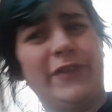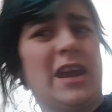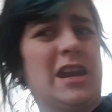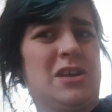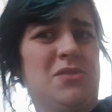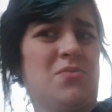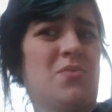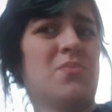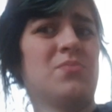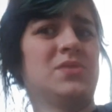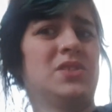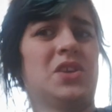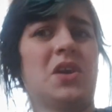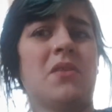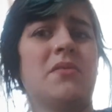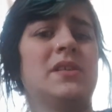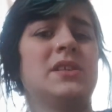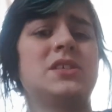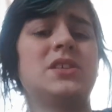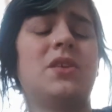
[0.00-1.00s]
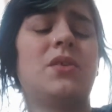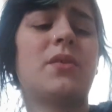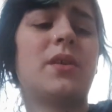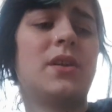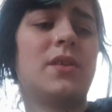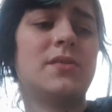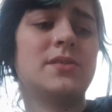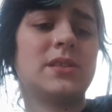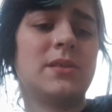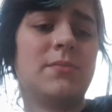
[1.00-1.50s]
anyone was going to, I
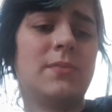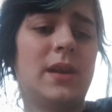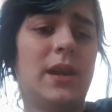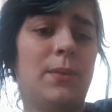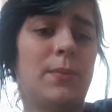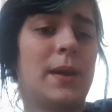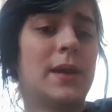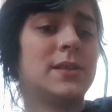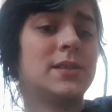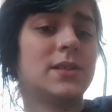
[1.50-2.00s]
know somebody